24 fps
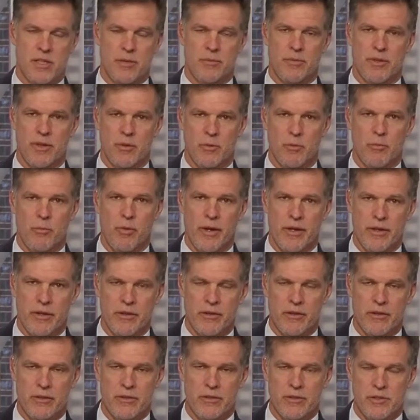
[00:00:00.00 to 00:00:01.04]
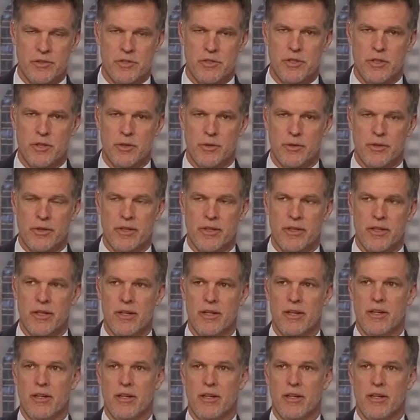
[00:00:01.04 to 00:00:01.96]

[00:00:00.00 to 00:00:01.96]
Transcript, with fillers: something that would break your, your shoulder.